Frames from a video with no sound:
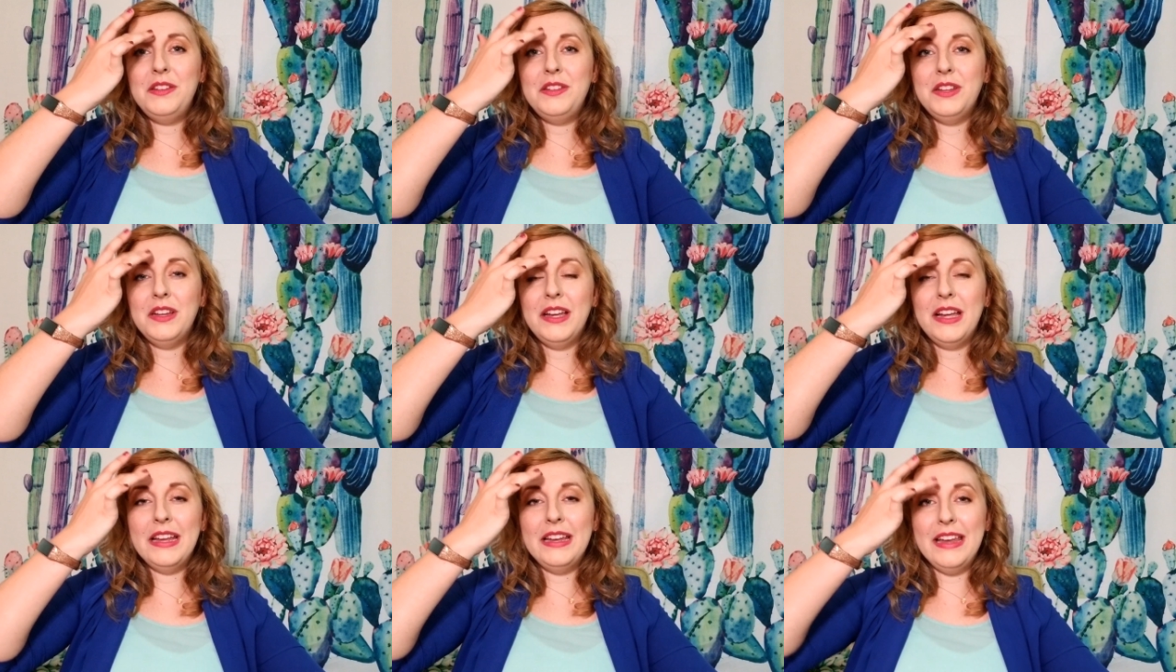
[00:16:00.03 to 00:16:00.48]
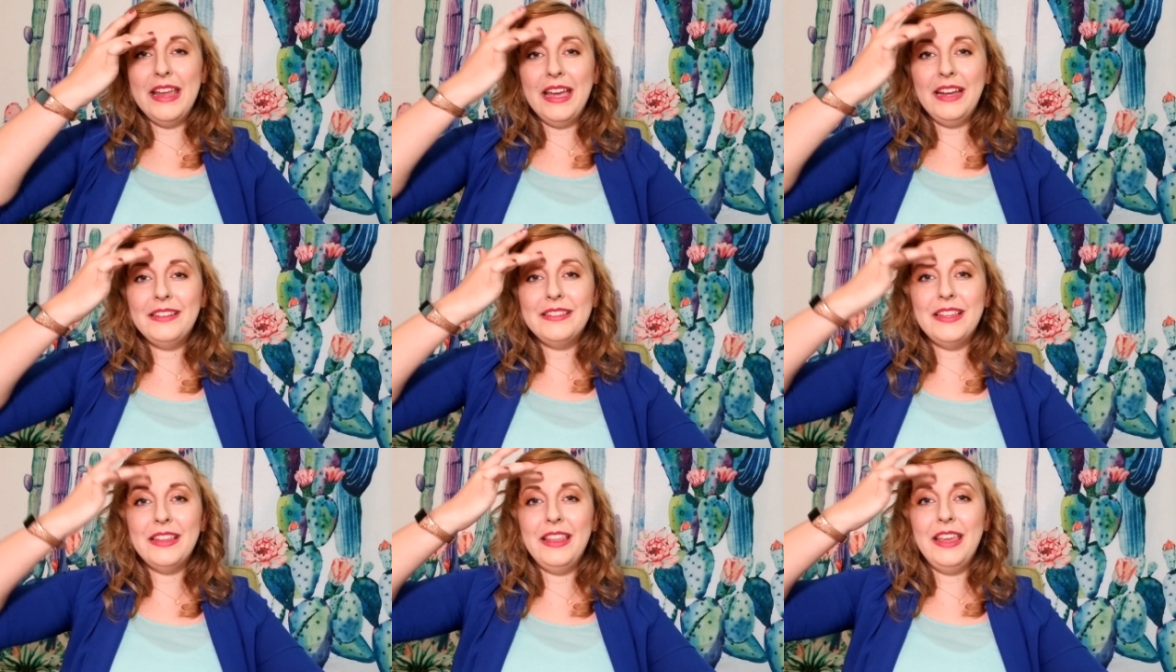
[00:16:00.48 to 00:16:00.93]
to
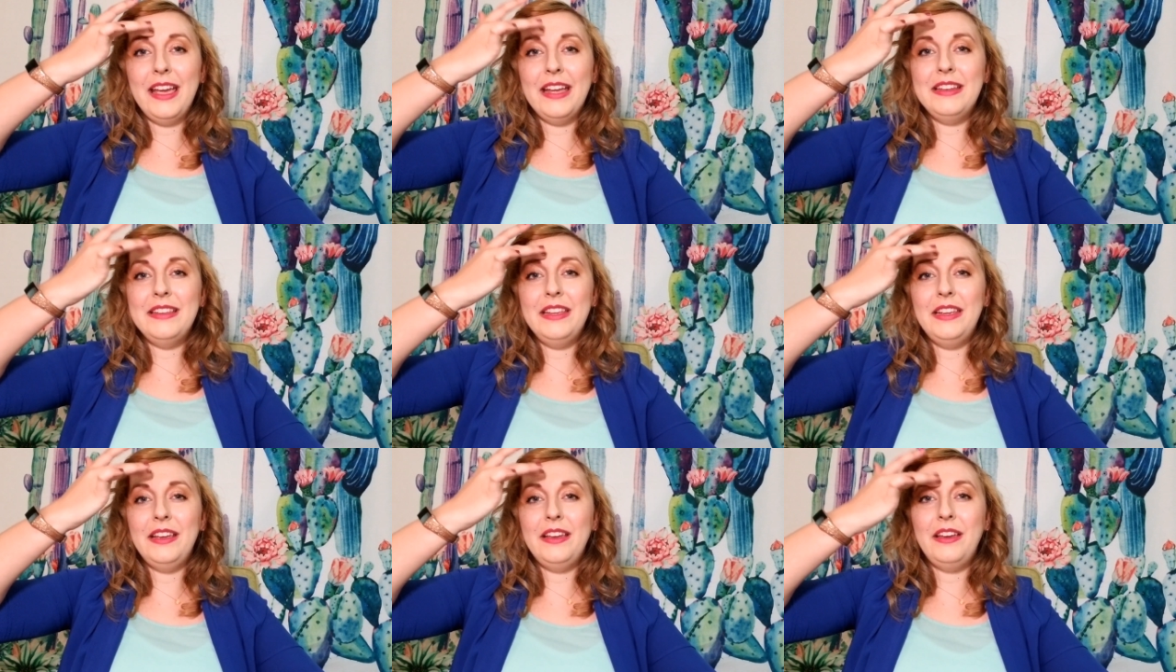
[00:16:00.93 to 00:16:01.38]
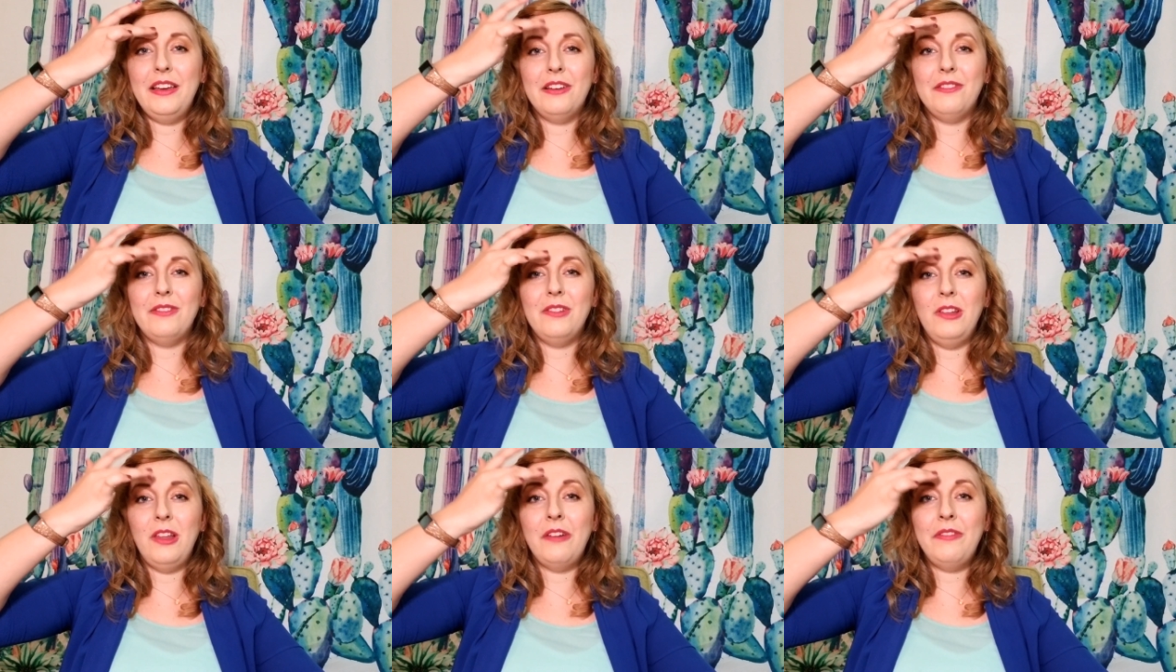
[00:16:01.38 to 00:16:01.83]
connect to the idea
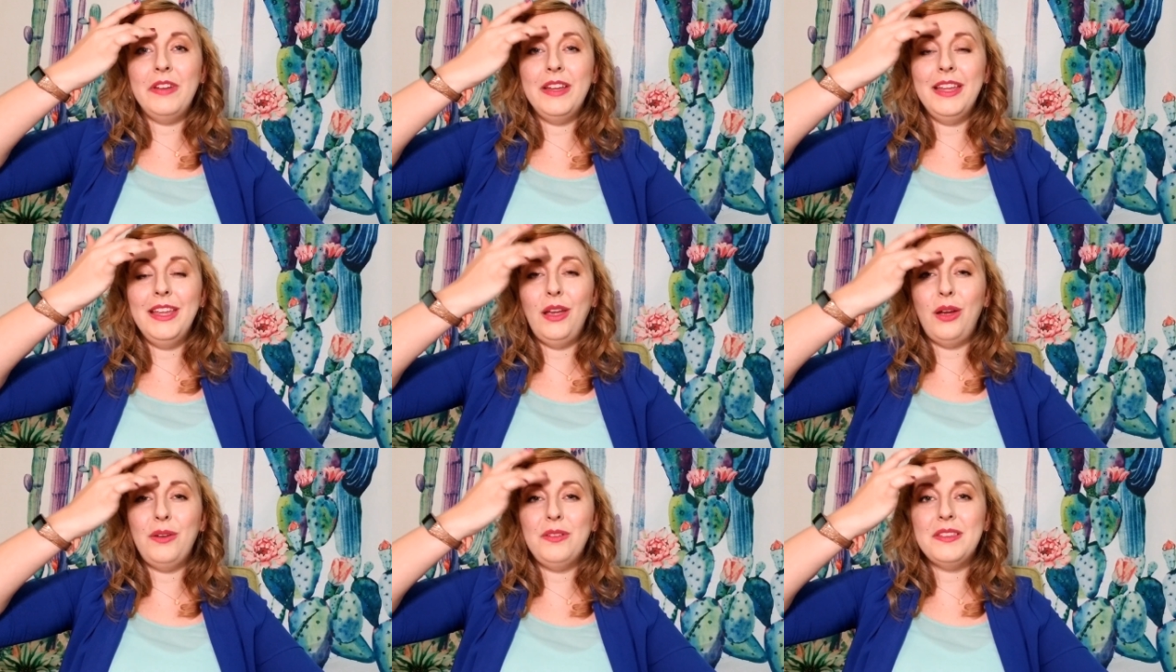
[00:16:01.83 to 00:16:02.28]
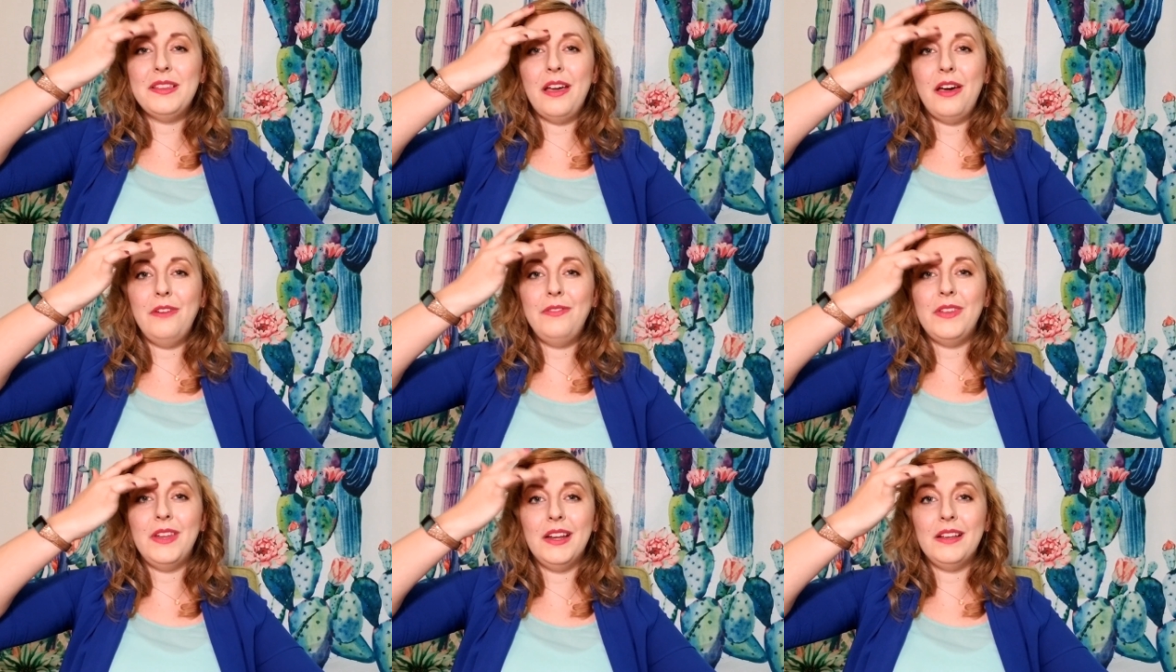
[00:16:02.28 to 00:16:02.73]
of loving
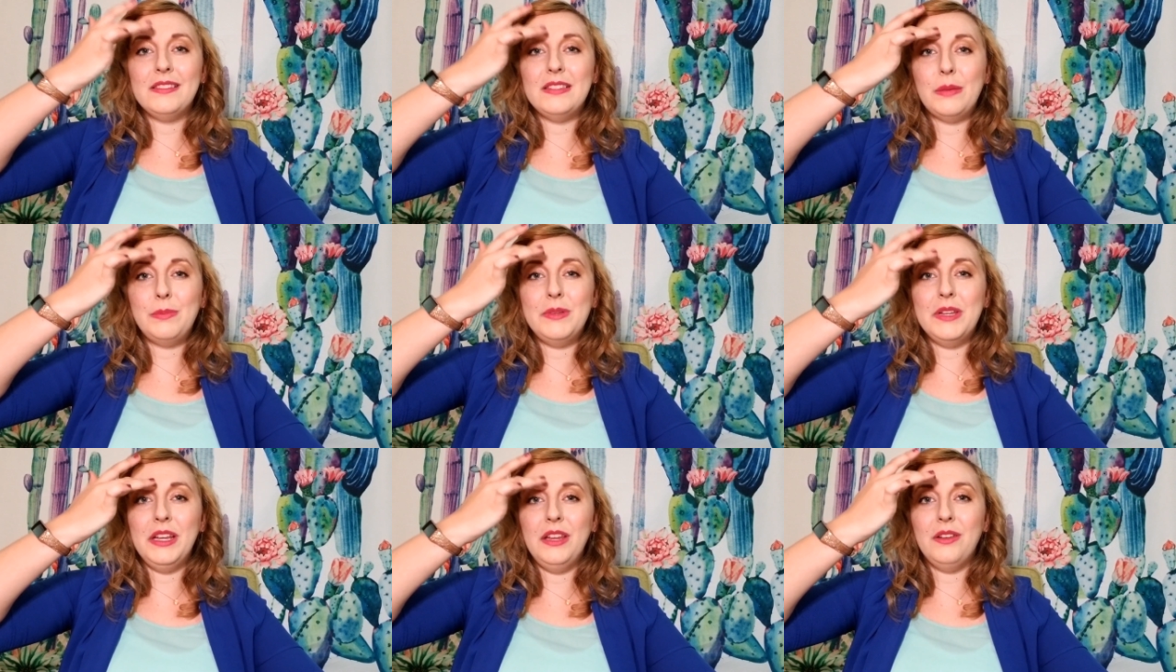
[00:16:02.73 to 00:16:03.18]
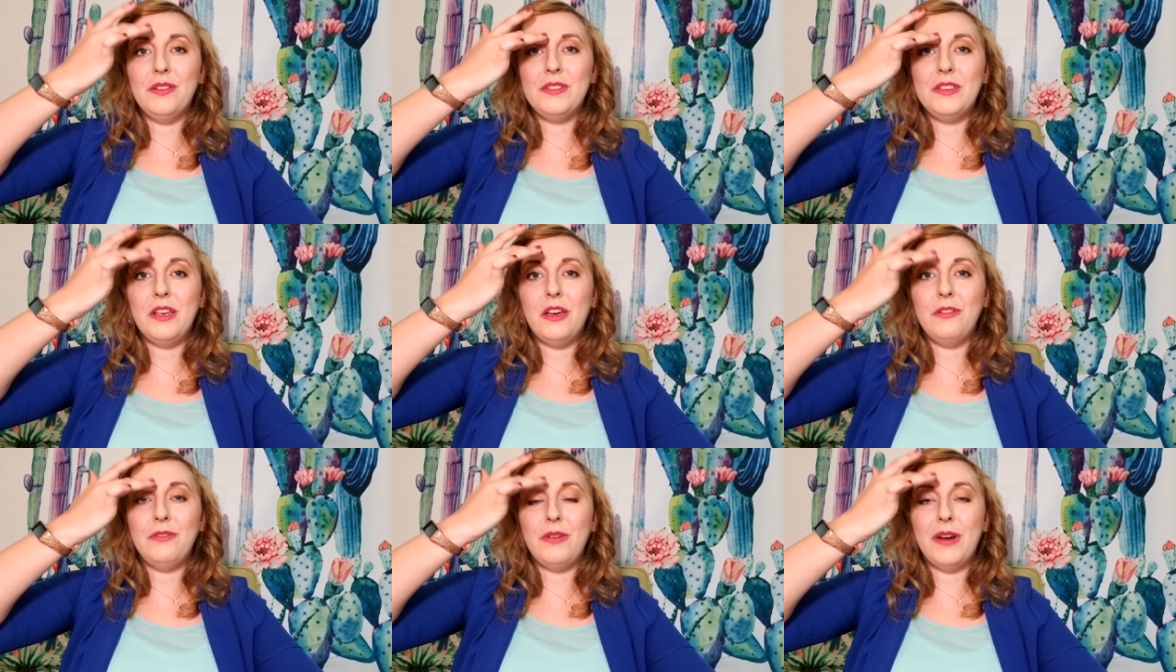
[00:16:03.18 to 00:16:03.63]
yourself and accepting
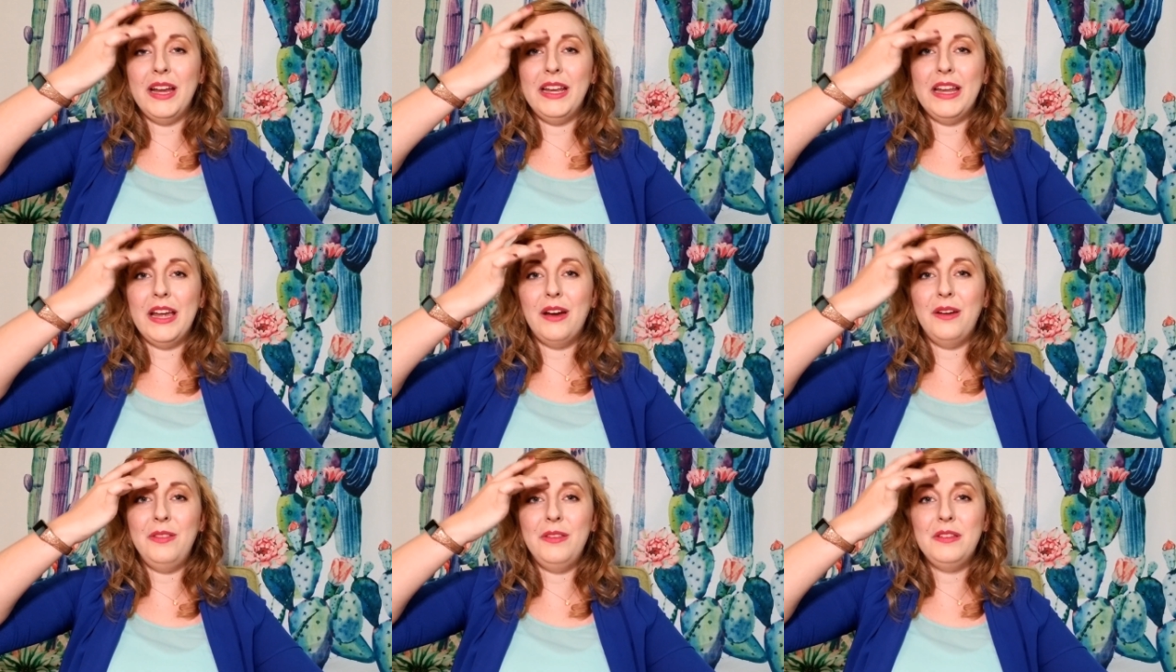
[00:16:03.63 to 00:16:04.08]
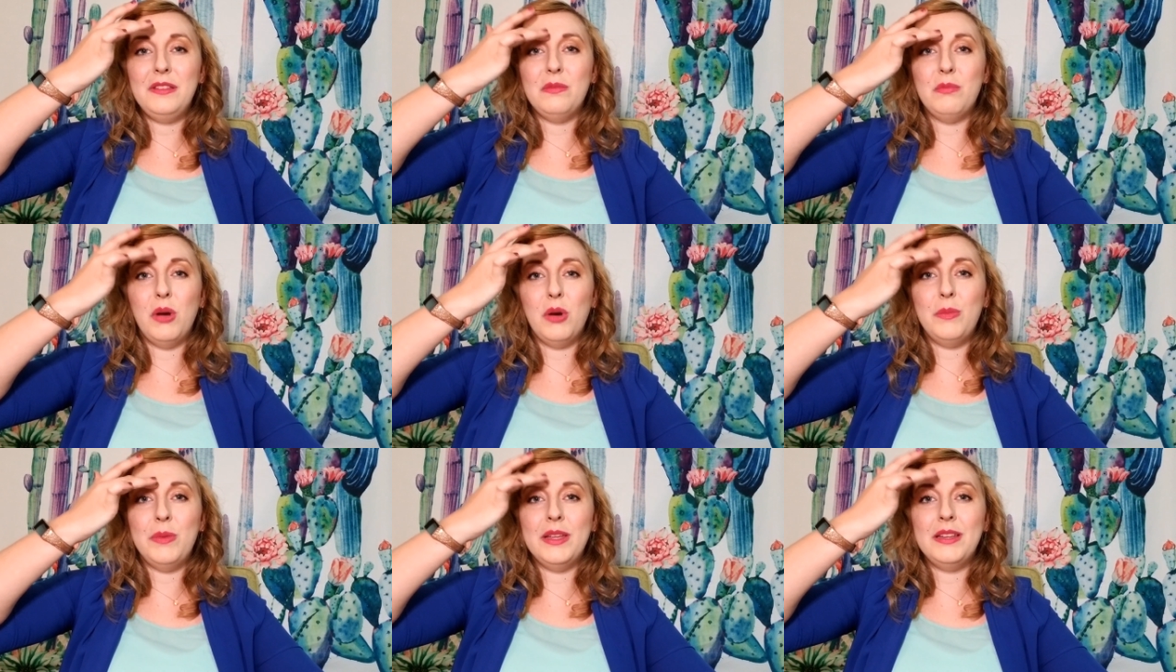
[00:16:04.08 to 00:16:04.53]
yourself right now in this
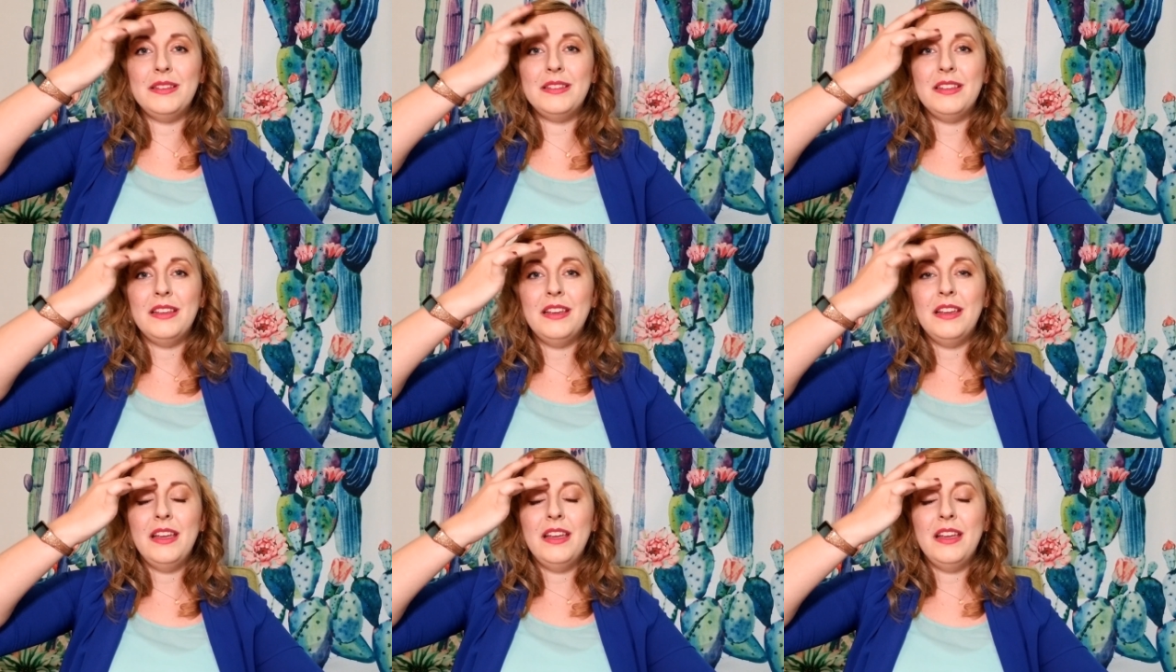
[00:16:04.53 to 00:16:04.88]
moment,